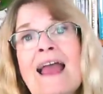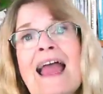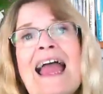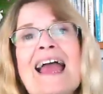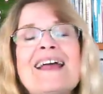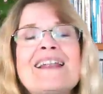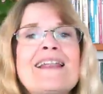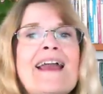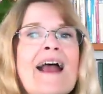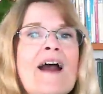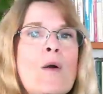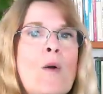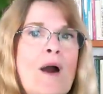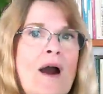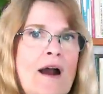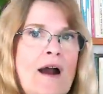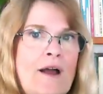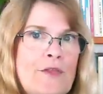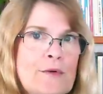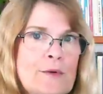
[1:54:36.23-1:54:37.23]
and how
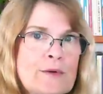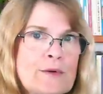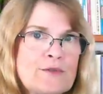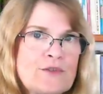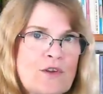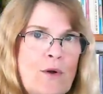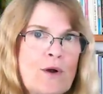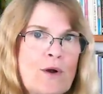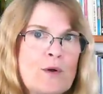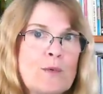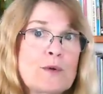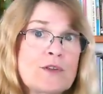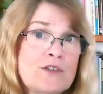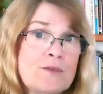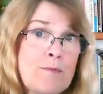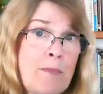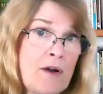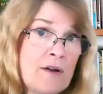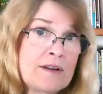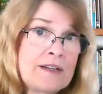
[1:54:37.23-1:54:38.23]
others are
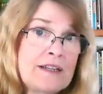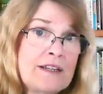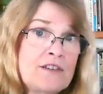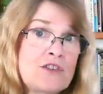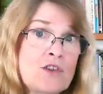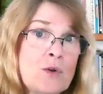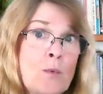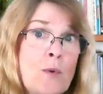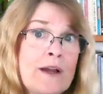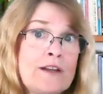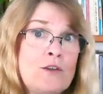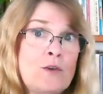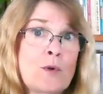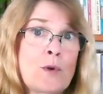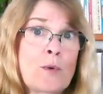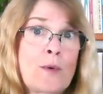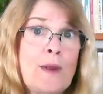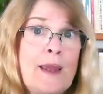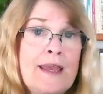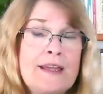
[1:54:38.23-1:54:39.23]
responding to what you
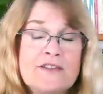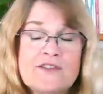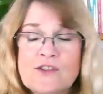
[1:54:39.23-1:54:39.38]
create.